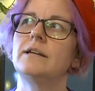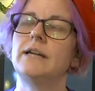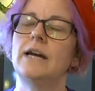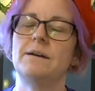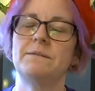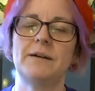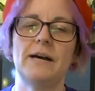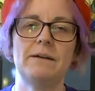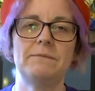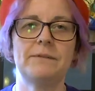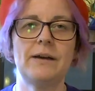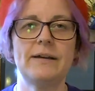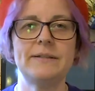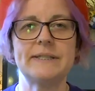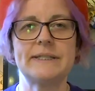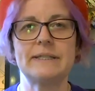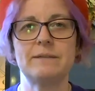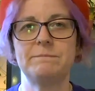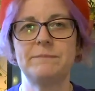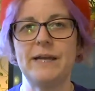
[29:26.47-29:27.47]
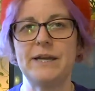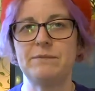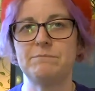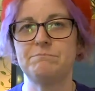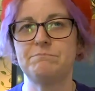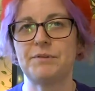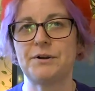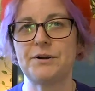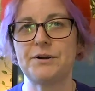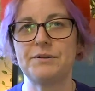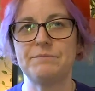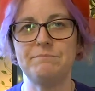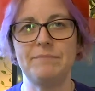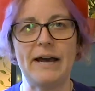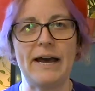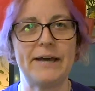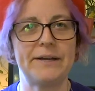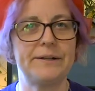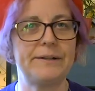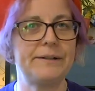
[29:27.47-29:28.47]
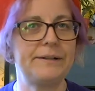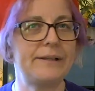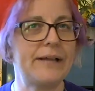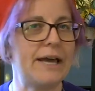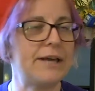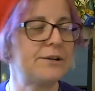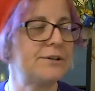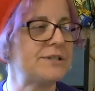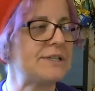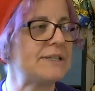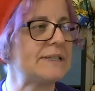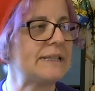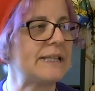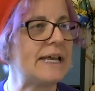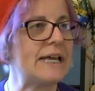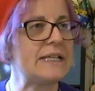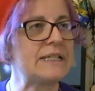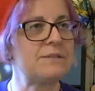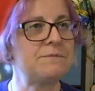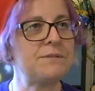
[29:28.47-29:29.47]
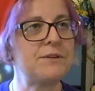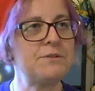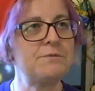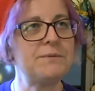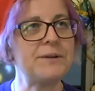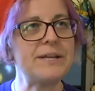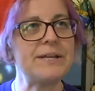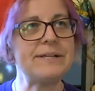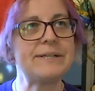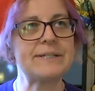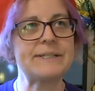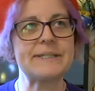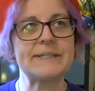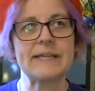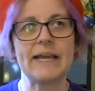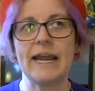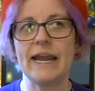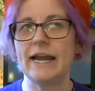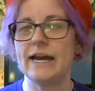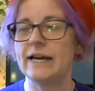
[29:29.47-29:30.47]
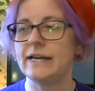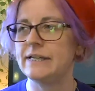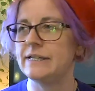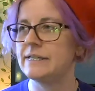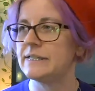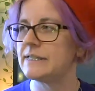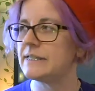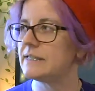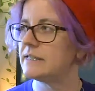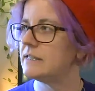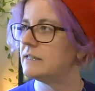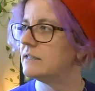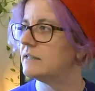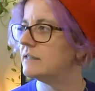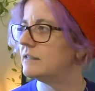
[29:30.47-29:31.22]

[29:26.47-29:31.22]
Yeah, I've, got, I've gotten some like burn battle energies in the last few weeks, and